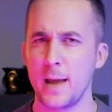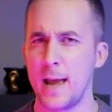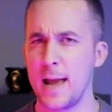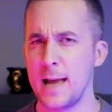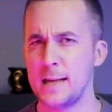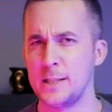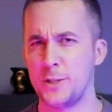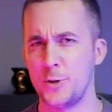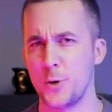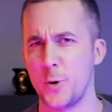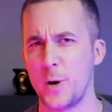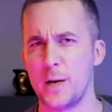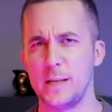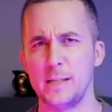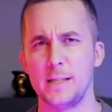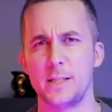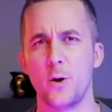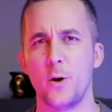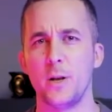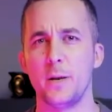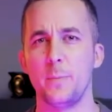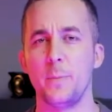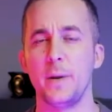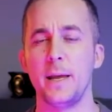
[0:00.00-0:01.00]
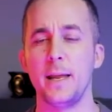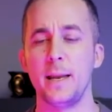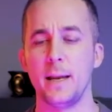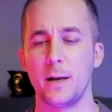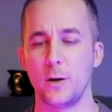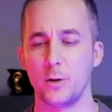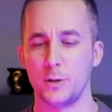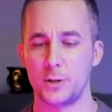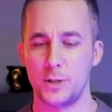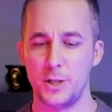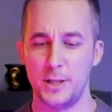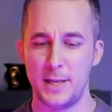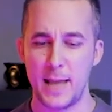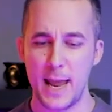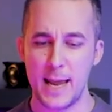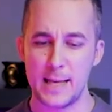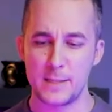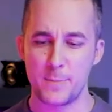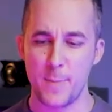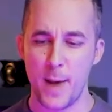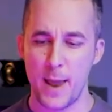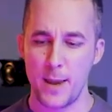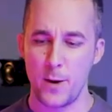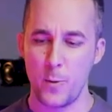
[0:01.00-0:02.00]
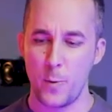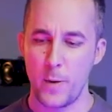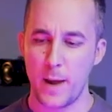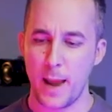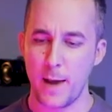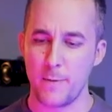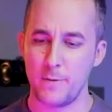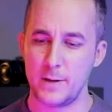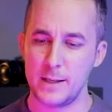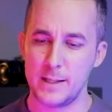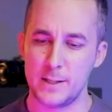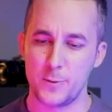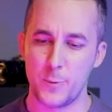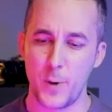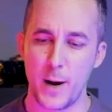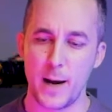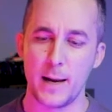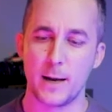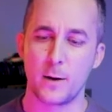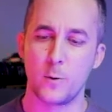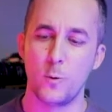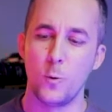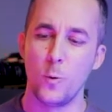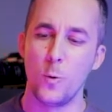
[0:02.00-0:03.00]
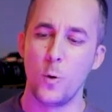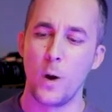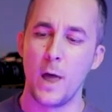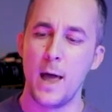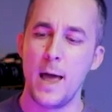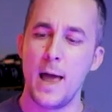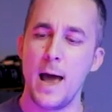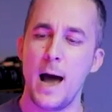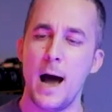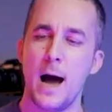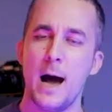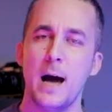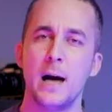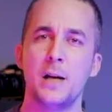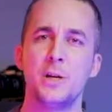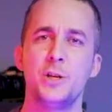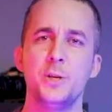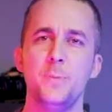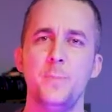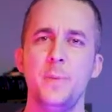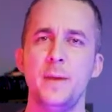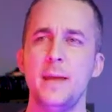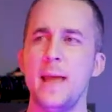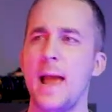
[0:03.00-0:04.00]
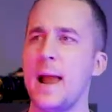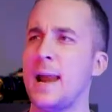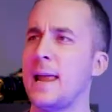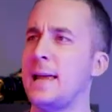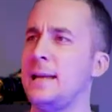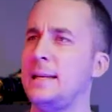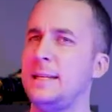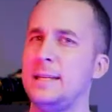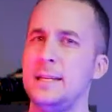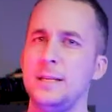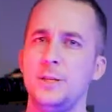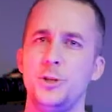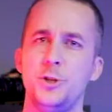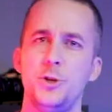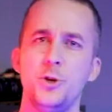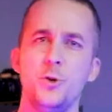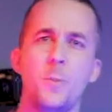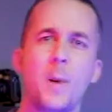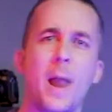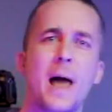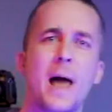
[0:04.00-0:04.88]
As you already saw at the beginning, on today's menu we have these really cool RGB LED tube